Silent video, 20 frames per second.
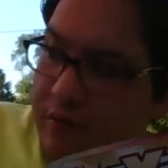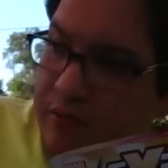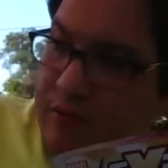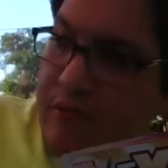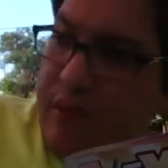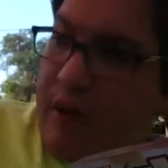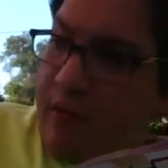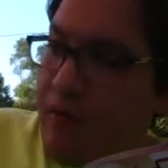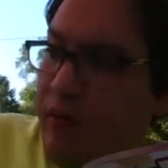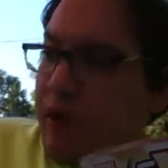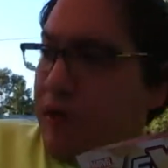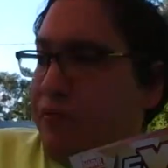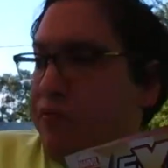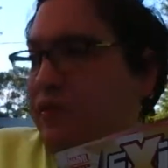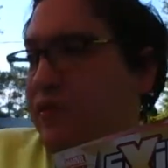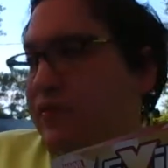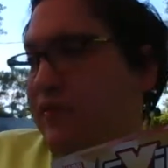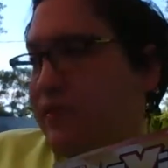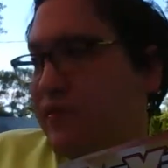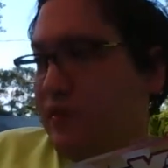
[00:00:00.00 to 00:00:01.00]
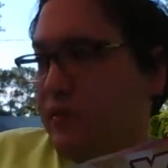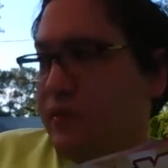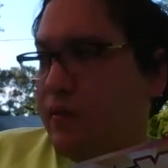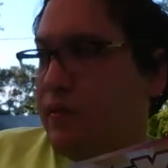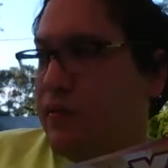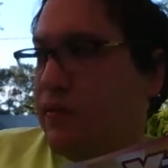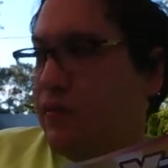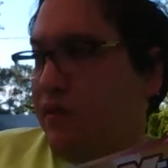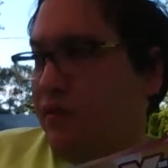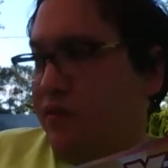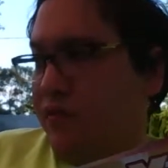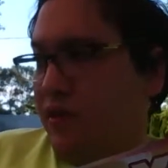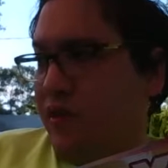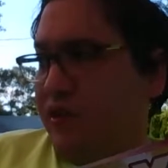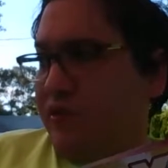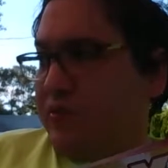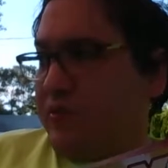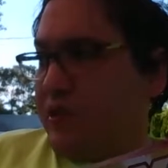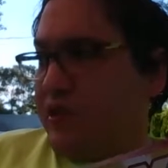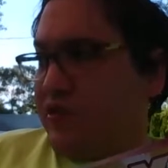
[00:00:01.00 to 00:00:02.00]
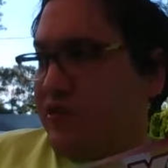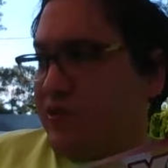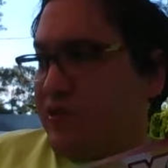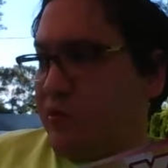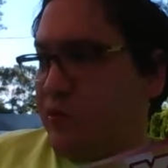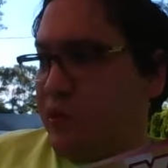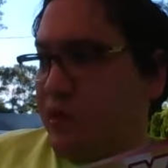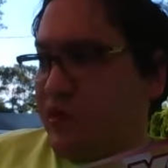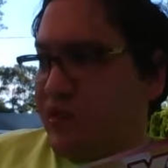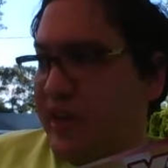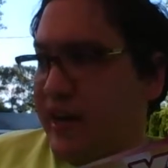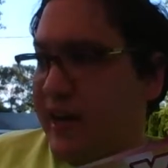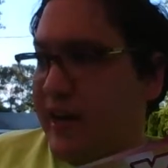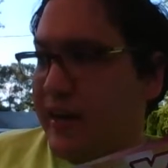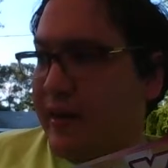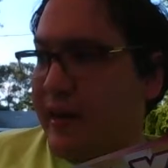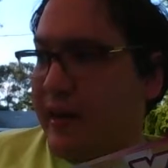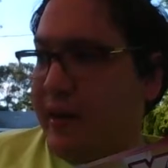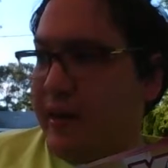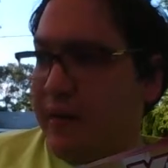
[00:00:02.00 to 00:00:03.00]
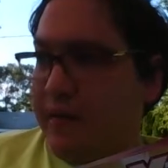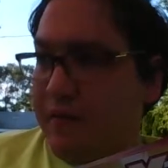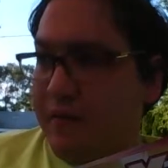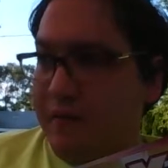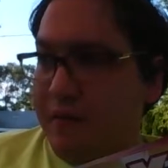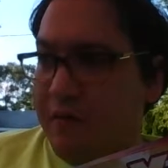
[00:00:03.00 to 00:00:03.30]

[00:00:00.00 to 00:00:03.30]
they referenced the first mission, which had